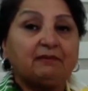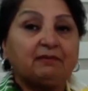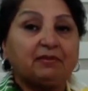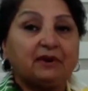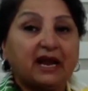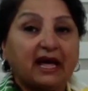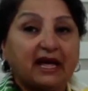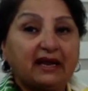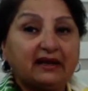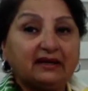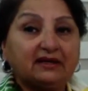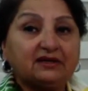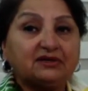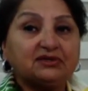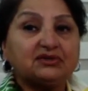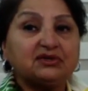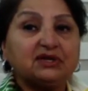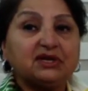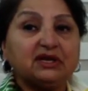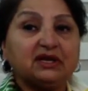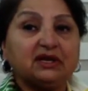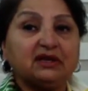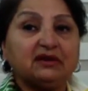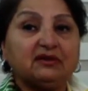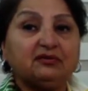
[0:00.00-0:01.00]

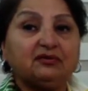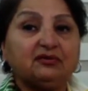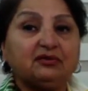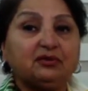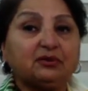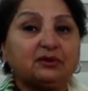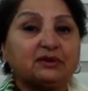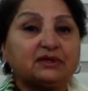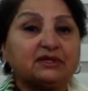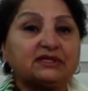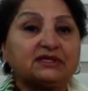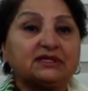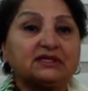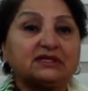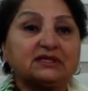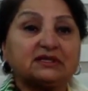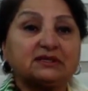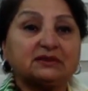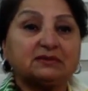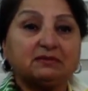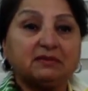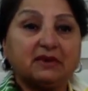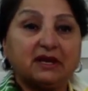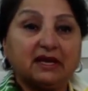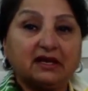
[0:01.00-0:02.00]
Planetary
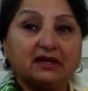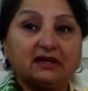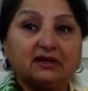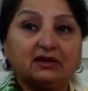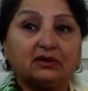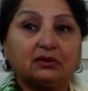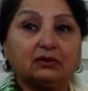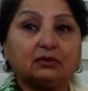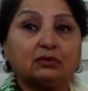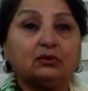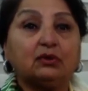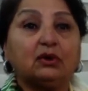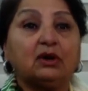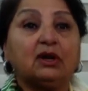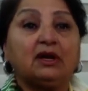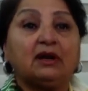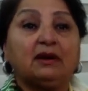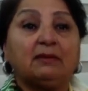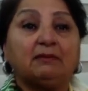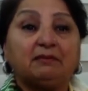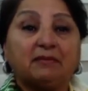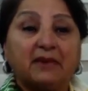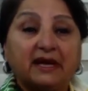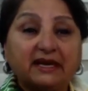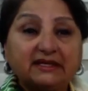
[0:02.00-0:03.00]
influences make you
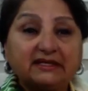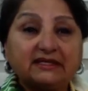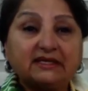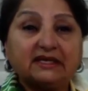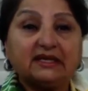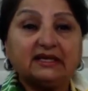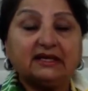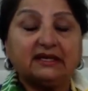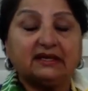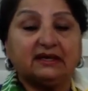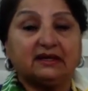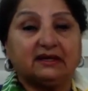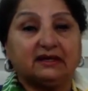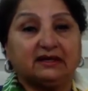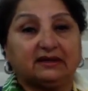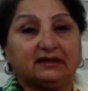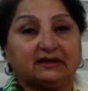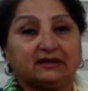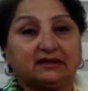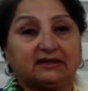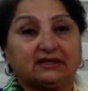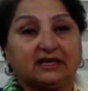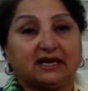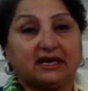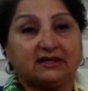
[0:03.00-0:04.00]
mentally
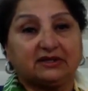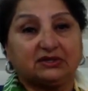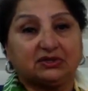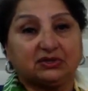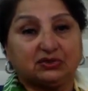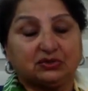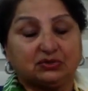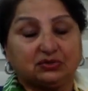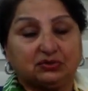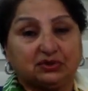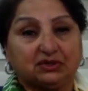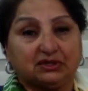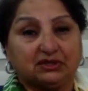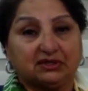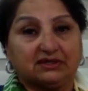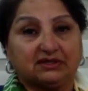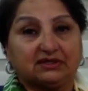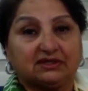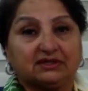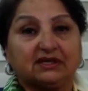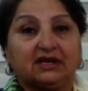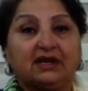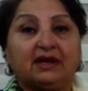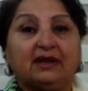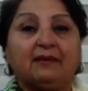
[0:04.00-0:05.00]
alert and
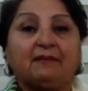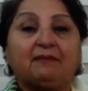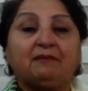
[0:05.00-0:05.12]
studious.